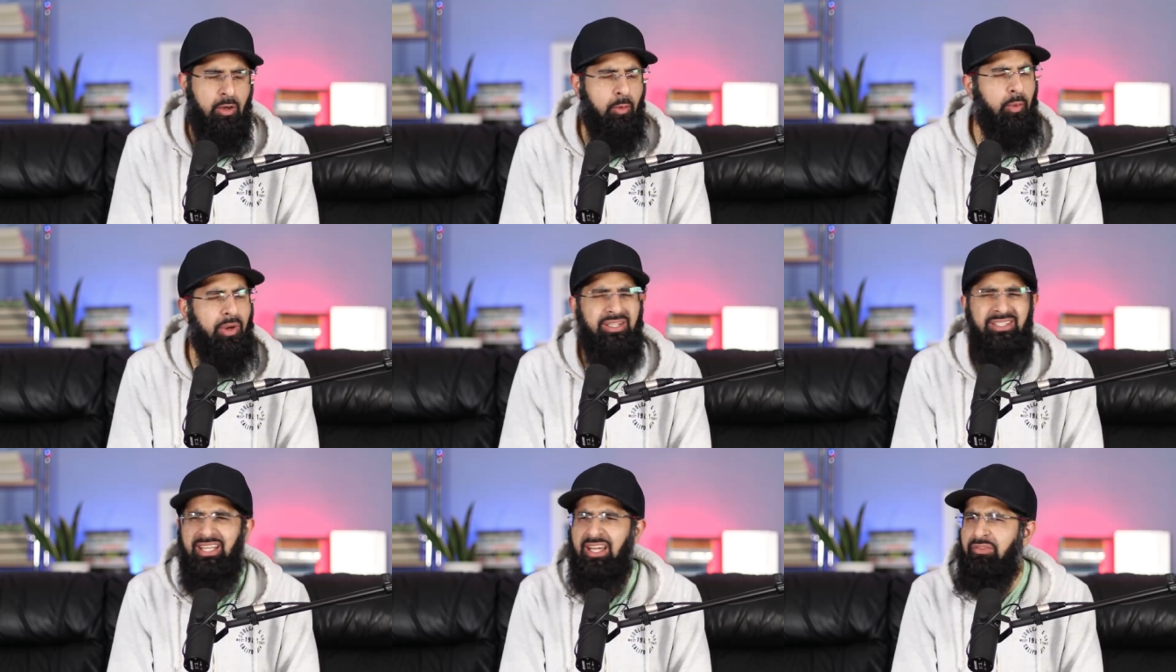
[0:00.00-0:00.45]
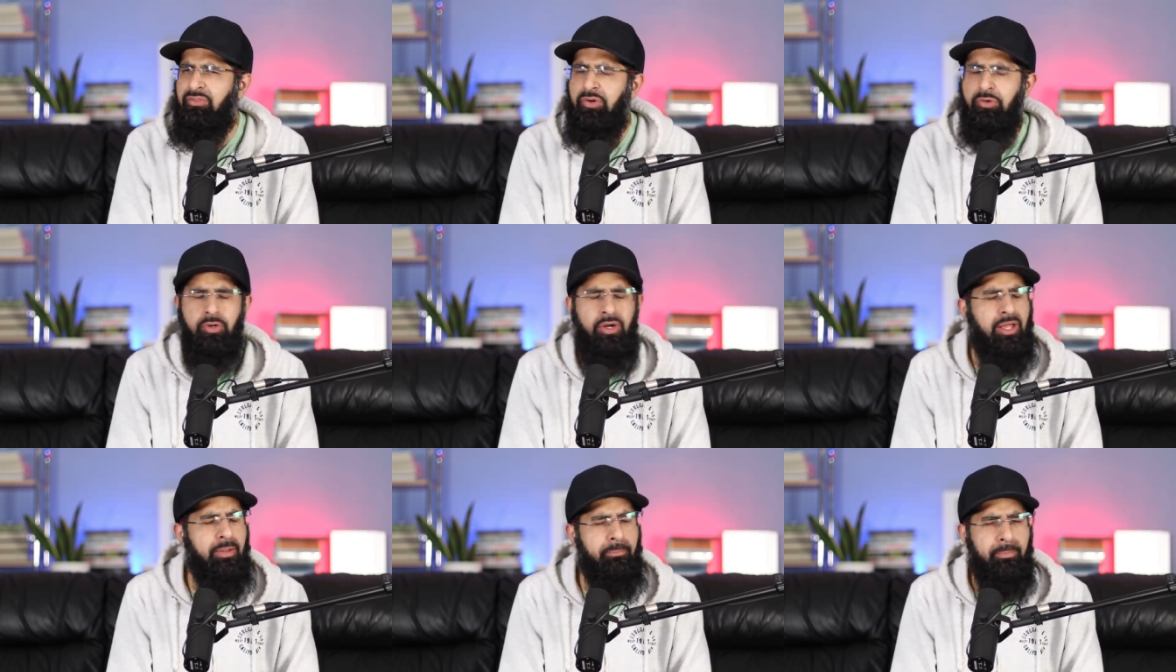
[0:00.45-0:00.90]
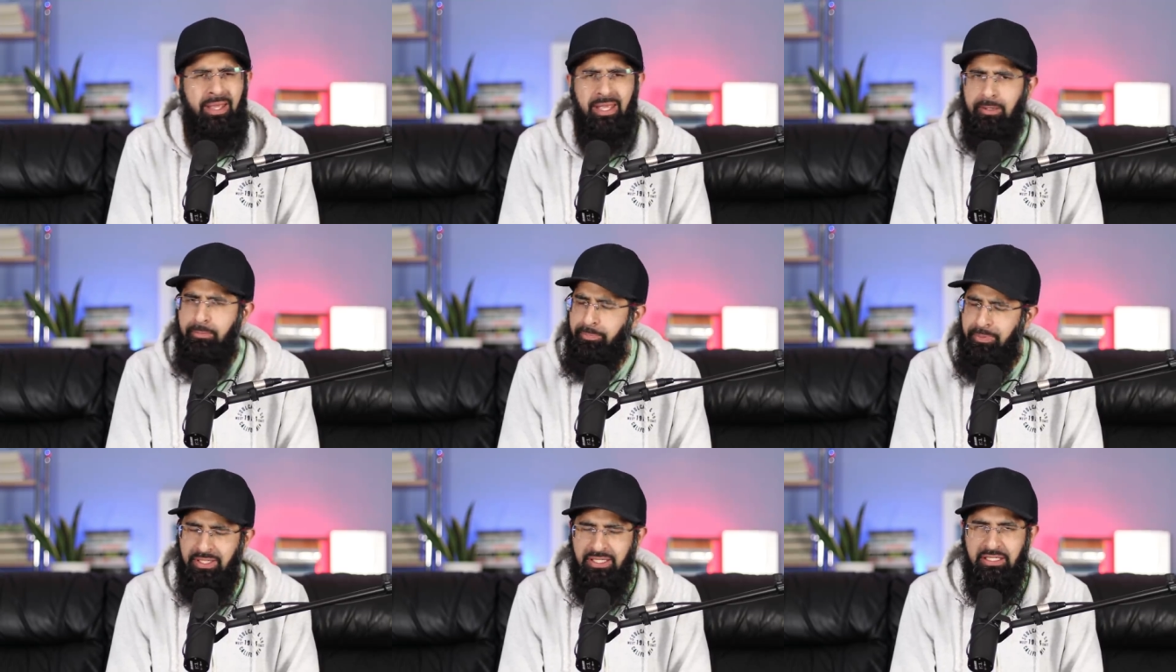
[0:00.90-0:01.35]
Whatever it
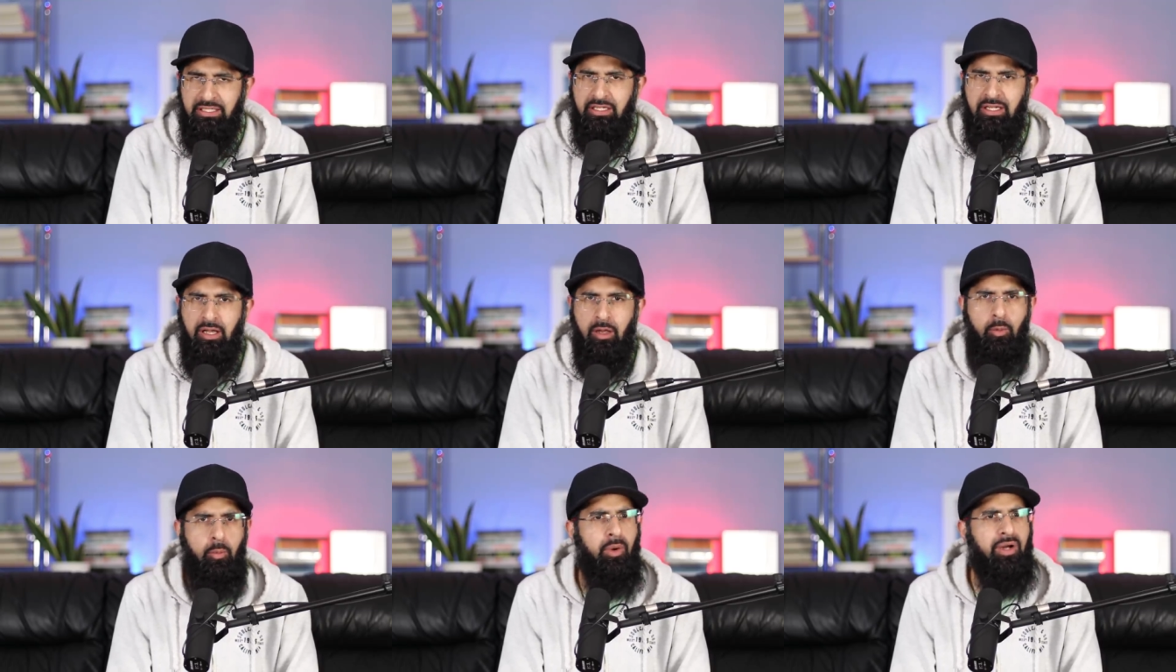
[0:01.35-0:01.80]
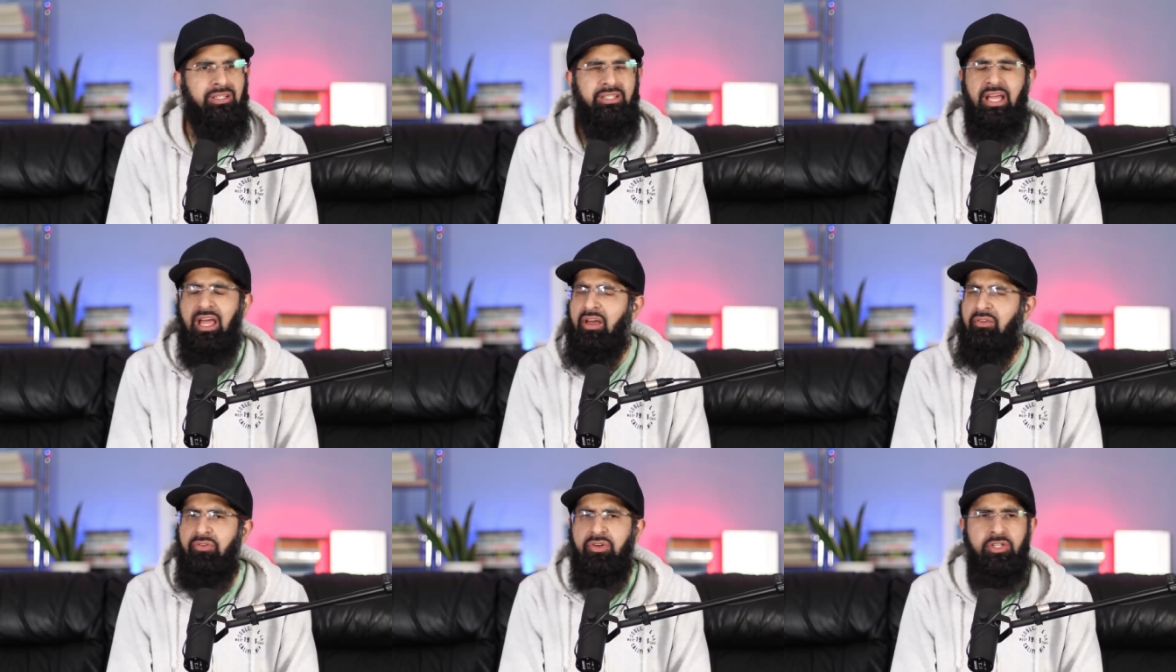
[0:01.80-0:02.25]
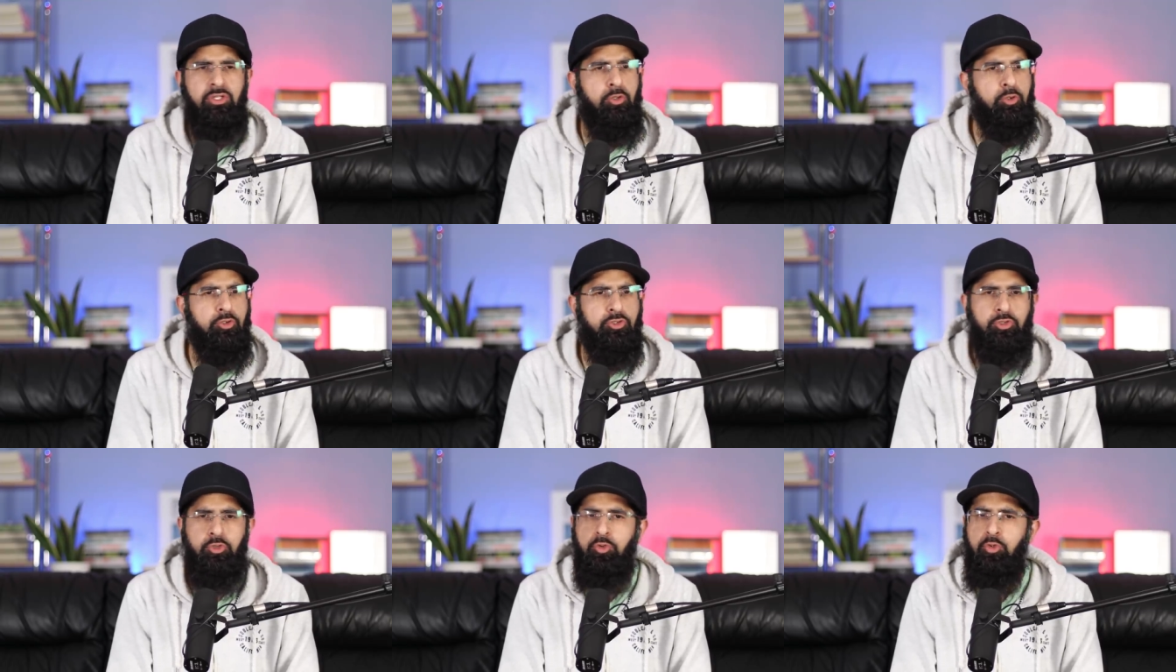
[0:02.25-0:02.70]
may be, whatever
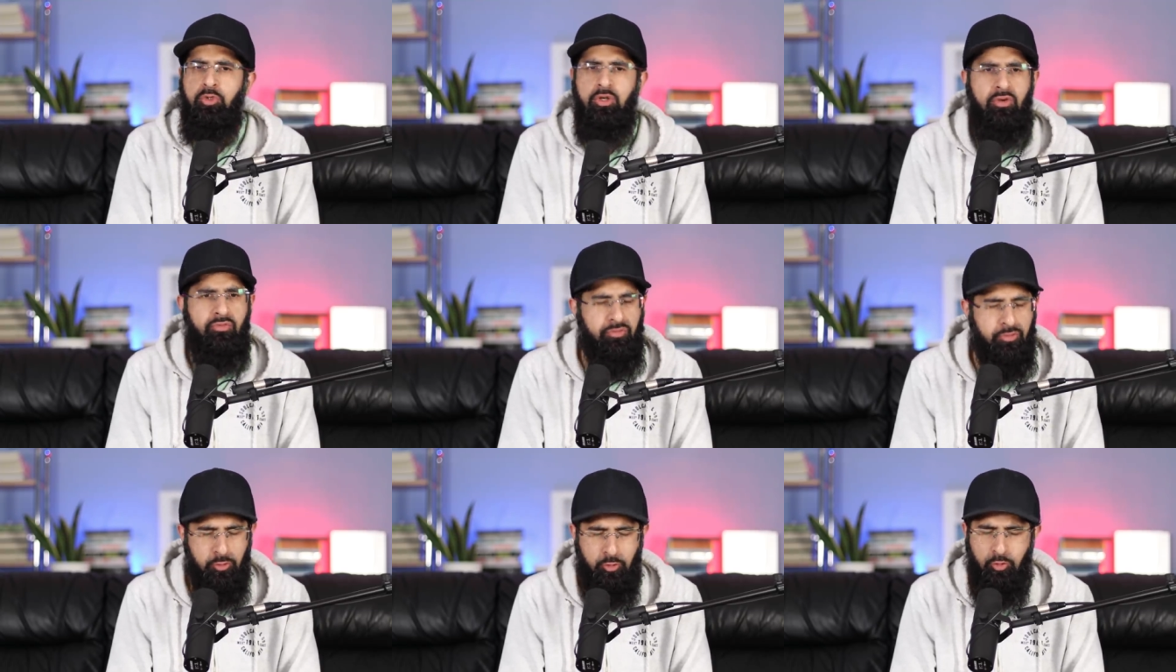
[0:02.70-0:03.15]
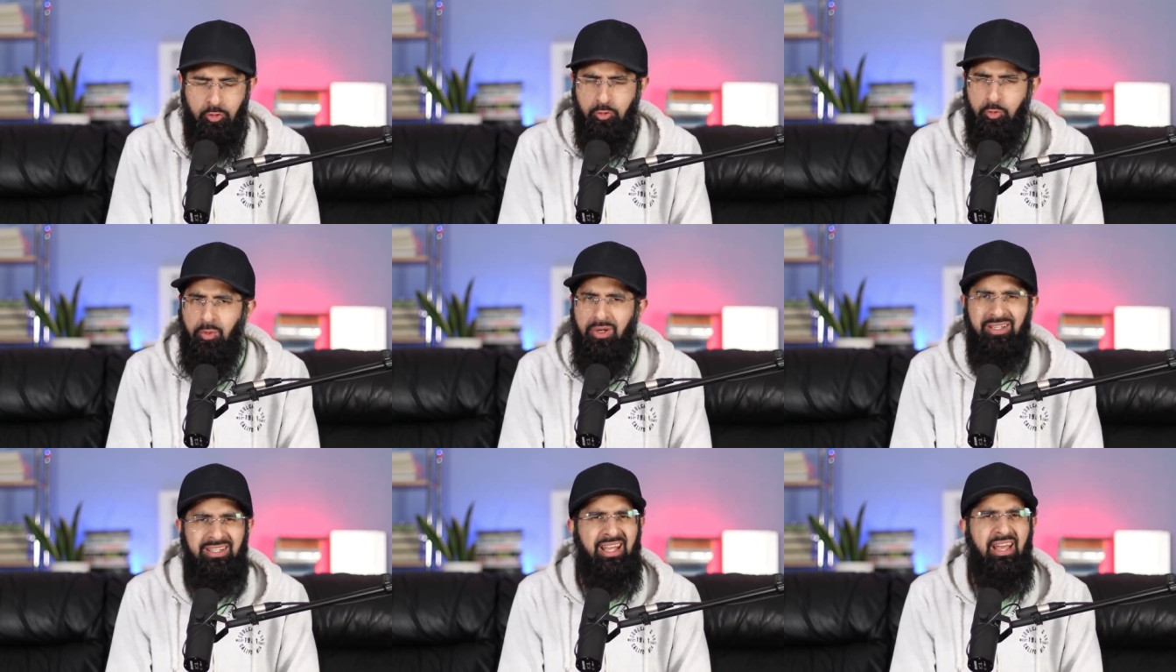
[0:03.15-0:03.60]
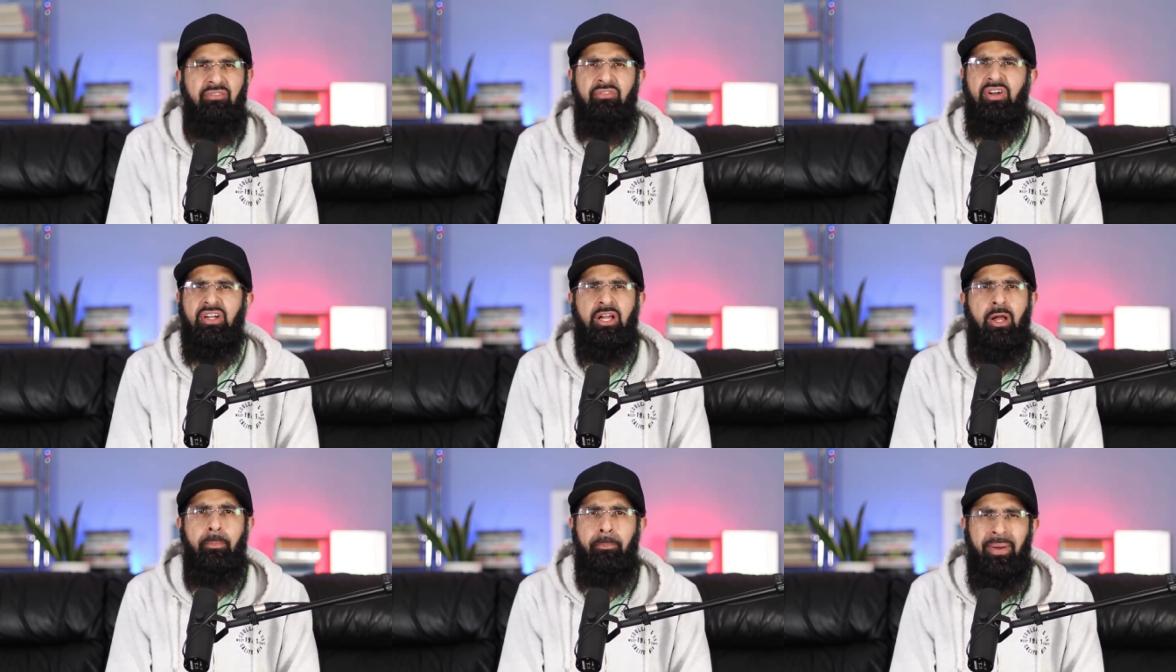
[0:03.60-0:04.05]
your school of thought,
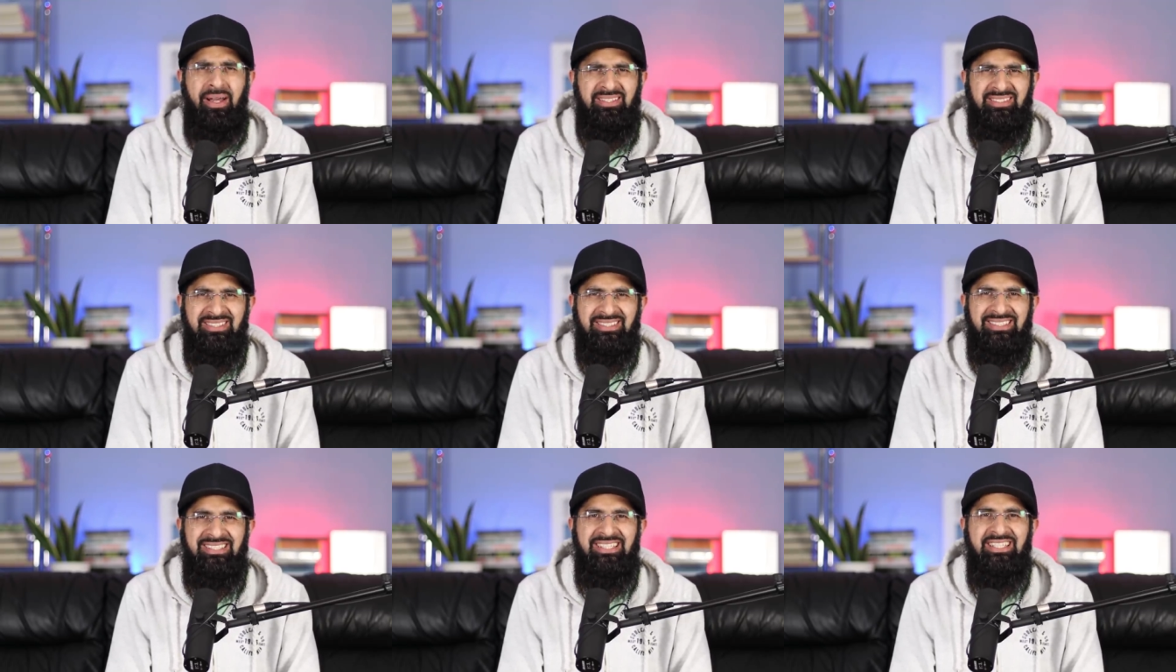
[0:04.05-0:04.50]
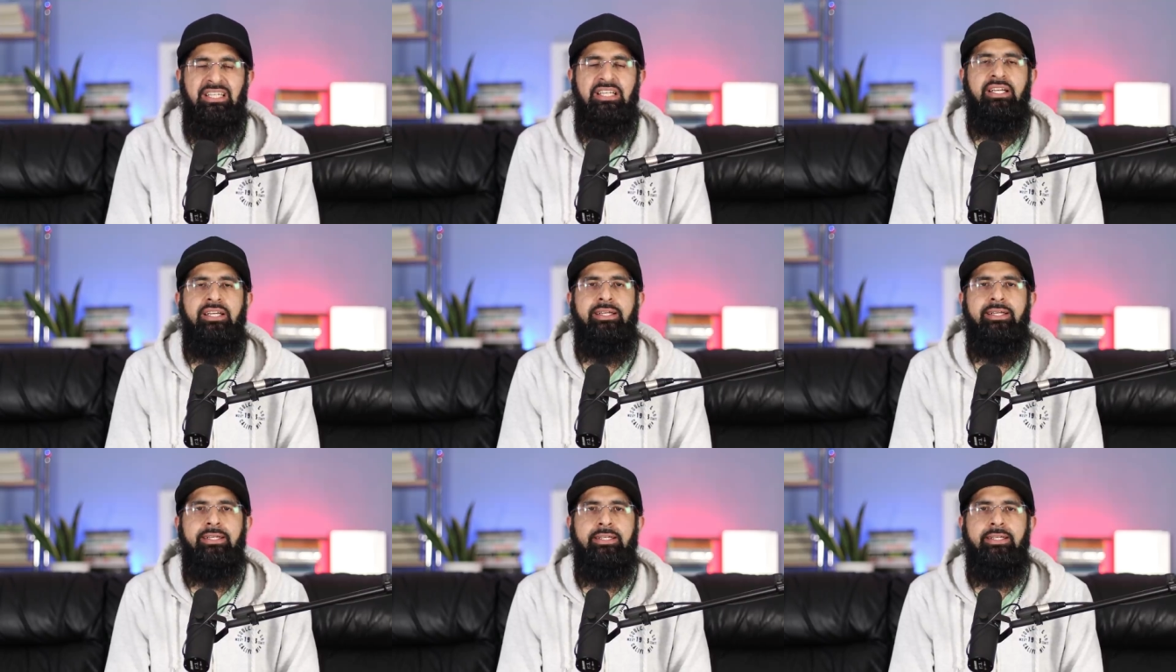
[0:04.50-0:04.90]
whatever capacity,